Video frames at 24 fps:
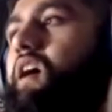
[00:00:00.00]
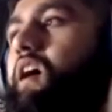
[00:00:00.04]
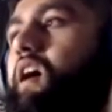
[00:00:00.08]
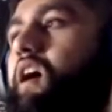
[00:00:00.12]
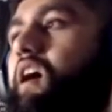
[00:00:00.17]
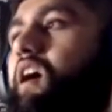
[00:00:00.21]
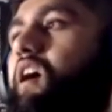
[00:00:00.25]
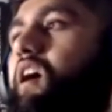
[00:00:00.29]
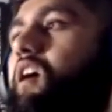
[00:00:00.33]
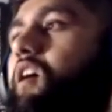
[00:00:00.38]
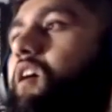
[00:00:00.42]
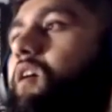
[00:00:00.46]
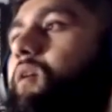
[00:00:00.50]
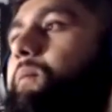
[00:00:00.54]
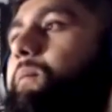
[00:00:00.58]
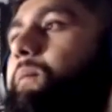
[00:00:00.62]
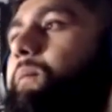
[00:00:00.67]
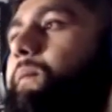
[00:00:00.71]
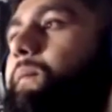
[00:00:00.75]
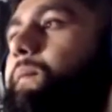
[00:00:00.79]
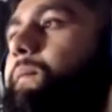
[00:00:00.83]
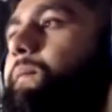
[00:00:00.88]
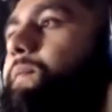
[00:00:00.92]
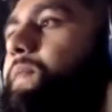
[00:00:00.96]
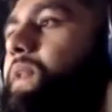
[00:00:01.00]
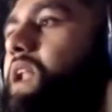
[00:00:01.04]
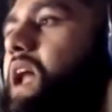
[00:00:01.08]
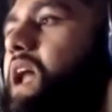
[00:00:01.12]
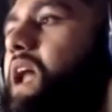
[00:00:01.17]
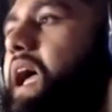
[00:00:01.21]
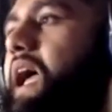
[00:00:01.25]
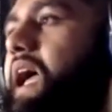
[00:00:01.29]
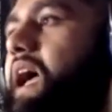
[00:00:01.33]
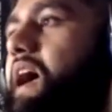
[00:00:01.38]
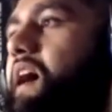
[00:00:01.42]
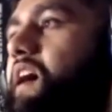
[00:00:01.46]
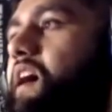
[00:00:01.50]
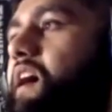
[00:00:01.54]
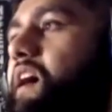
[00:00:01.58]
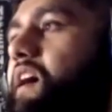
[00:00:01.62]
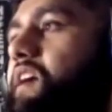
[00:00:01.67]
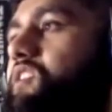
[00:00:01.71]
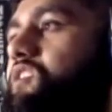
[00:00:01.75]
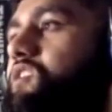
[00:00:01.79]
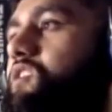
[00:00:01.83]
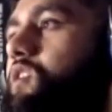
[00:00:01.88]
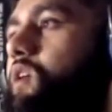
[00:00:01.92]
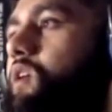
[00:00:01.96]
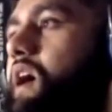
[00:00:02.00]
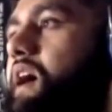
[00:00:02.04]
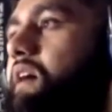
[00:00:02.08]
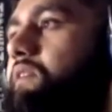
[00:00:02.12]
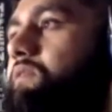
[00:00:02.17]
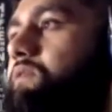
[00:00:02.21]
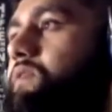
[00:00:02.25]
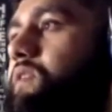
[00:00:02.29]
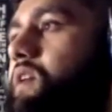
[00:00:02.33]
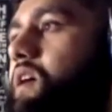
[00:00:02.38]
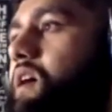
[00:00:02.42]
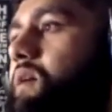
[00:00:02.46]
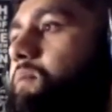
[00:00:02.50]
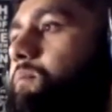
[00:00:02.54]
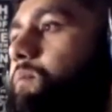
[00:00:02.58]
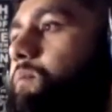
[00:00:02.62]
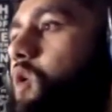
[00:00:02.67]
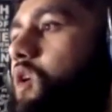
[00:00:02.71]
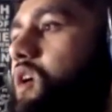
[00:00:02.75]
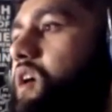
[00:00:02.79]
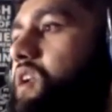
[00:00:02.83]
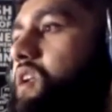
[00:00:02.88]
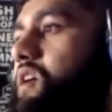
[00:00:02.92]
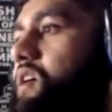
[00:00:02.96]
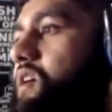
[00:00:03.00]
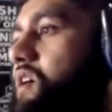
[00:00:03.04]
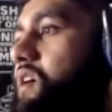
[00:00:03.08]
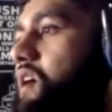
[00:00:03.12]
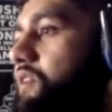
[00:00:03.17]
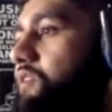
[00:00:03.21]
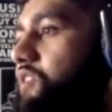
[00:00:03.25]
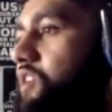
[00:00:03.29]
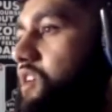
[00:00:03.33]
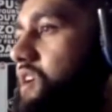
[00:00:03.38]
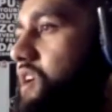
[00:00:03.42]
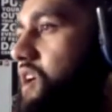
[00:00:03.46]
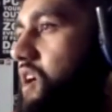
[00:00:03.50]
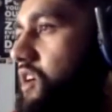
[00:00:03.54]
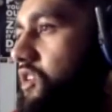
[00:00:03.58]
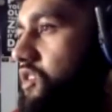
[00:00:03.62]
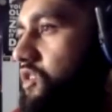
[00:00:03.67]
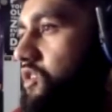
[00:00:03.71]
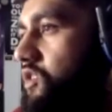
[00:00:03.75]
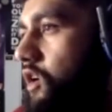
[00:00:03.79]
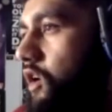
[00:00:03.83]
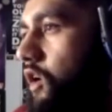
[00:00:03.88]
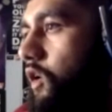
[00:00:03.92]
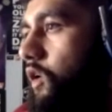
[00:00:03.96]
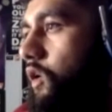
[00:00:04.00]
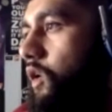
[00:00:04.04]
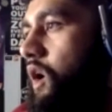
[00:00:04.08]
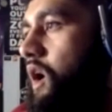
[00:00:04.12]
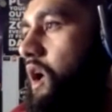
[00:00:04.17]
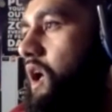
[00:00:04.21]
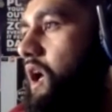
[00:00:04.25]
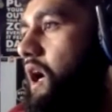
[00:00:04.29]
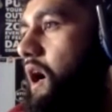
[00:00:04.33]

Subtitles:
I still have more to cover here. So